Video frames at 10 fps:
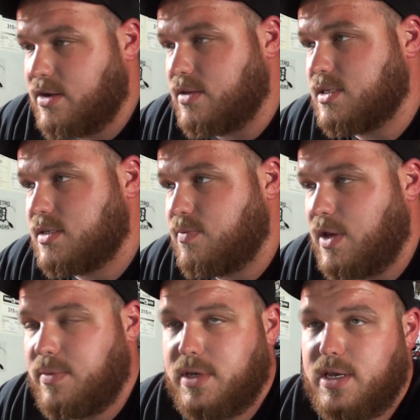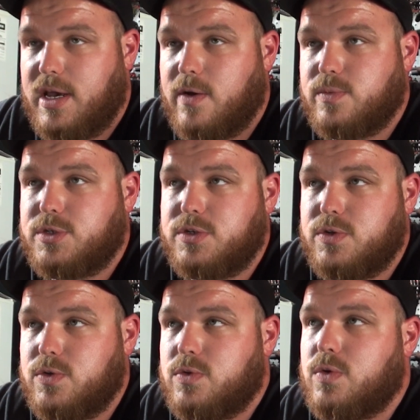or this maybe helped
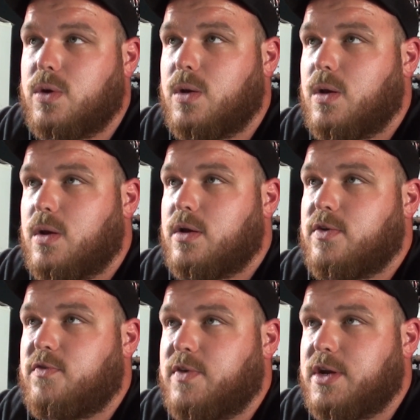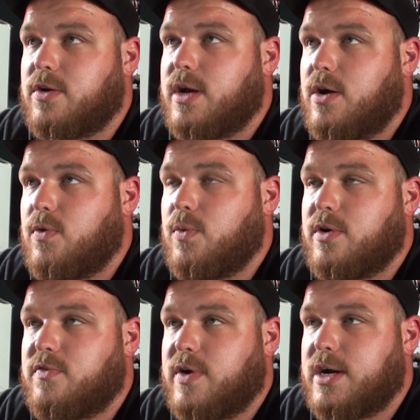you figure out
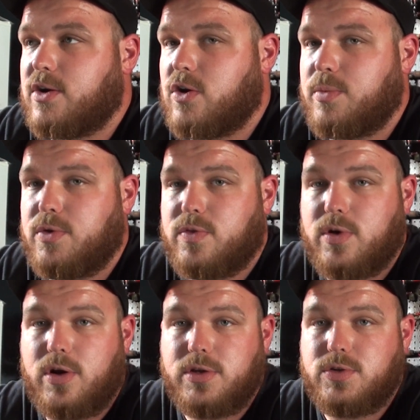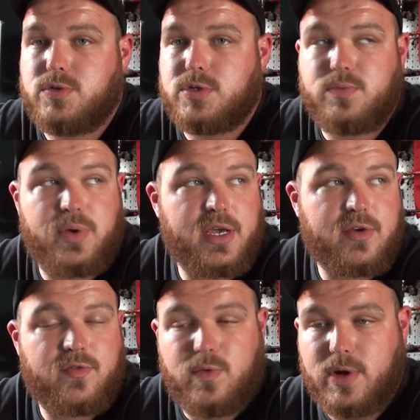what firearm you thought you should pick
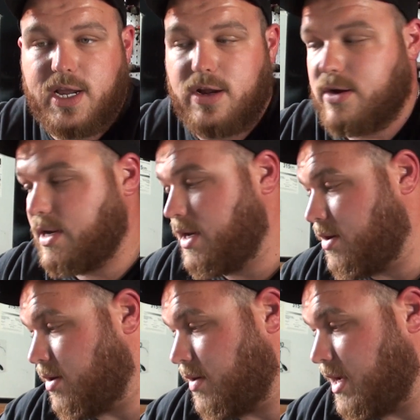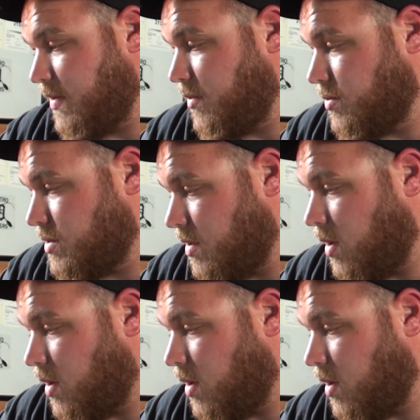for carry, or gave you some.